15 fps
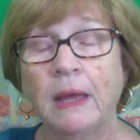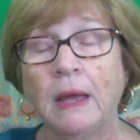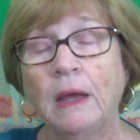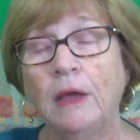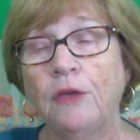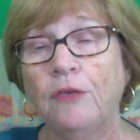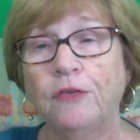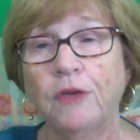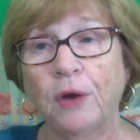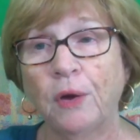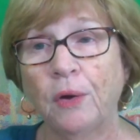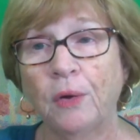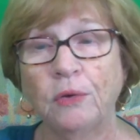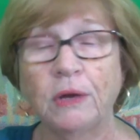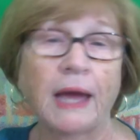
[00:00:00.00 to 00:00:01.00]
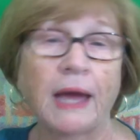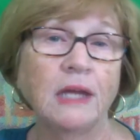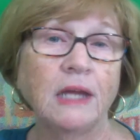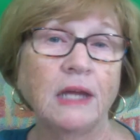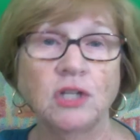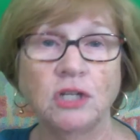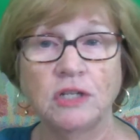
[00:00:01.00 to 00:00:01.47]
So I
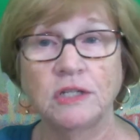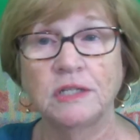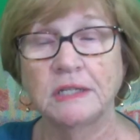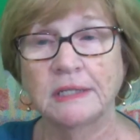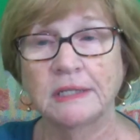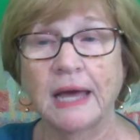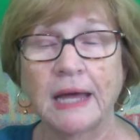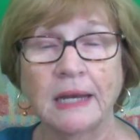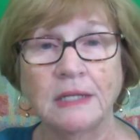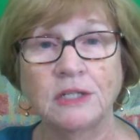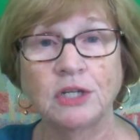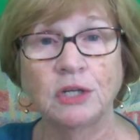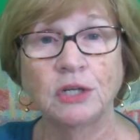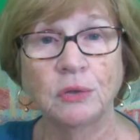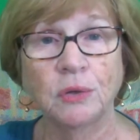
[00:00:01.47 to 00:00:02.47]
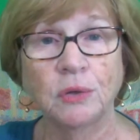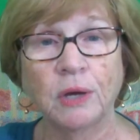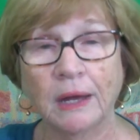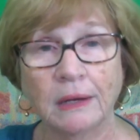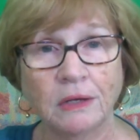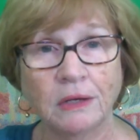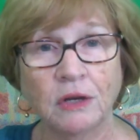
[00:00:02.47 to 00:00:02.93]
guess she just decided to
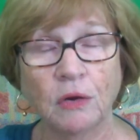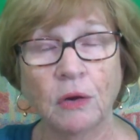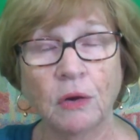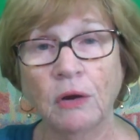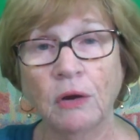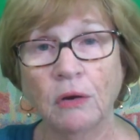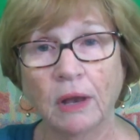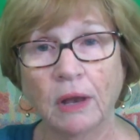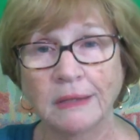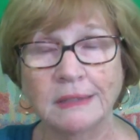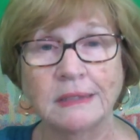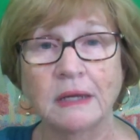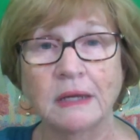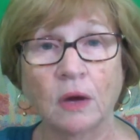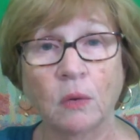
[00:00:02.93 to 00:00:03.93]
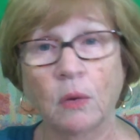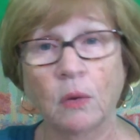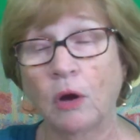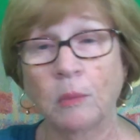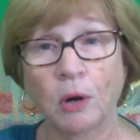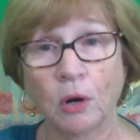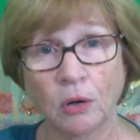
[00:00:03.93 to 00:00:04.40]
cut her losses and go
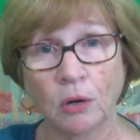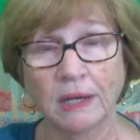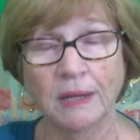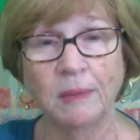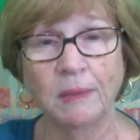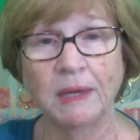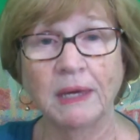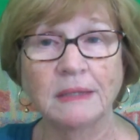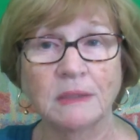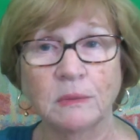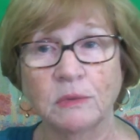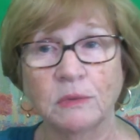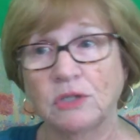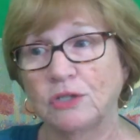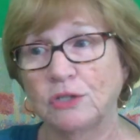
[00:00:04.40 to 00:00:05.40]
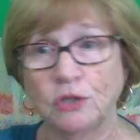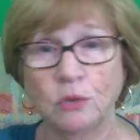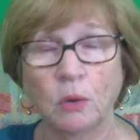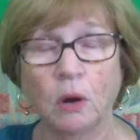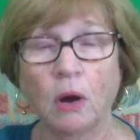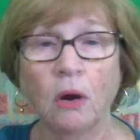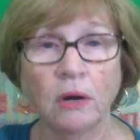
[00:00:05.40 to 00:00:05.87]
home early because it was just too
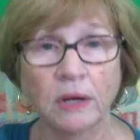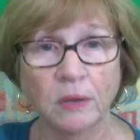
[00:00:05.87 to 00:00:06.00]
hard, and